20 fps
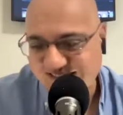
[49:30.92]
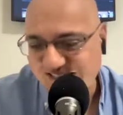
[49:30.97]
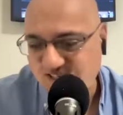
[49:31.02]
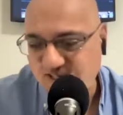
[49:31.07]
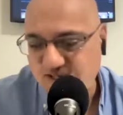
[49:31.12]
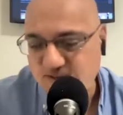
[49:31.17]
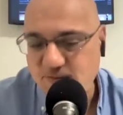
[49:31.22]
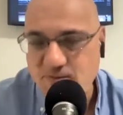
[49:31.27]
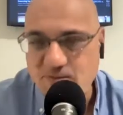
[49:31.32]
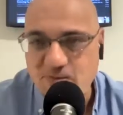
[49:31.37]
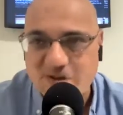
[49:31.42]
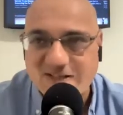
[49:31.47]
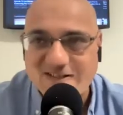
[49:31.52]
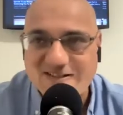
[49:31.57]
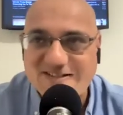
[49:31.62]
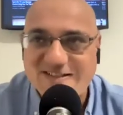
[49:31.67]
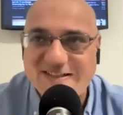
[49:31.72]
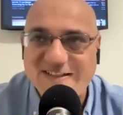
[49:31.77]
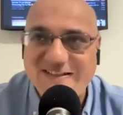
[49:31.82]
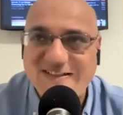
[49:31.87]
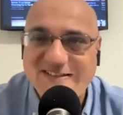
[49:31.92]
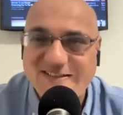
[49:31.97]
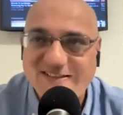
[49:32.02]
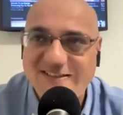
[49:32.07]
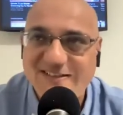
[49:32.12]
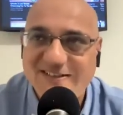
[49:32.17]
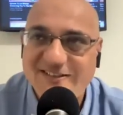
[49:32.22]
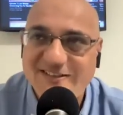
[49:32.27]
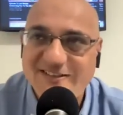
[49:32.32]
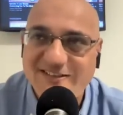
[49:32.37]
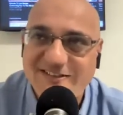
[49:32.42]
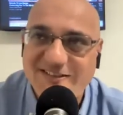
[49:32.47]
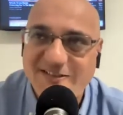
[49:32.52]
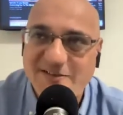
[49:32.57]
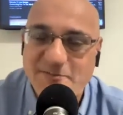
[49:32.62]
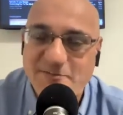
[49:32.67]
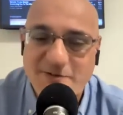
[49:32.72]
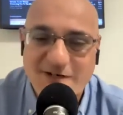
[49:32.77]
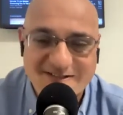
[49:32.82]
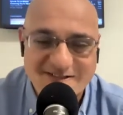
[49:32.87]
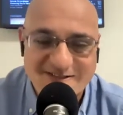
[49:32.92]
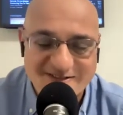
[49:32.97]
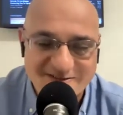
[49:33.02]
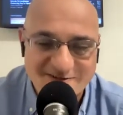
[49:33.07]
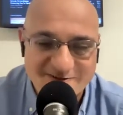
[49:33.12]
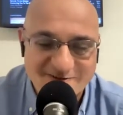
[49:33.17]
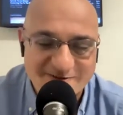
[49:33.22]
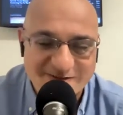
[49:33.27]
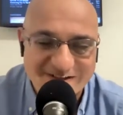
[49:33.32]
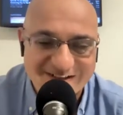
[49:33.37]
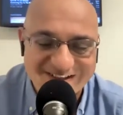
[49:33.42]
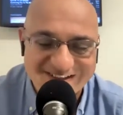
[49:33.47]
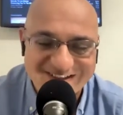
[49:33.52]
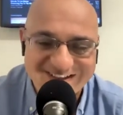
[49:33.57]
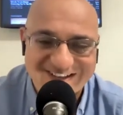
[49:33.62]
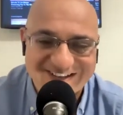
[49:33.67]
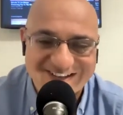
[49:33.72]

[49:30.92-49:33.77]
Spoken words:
he who wins that writes a story.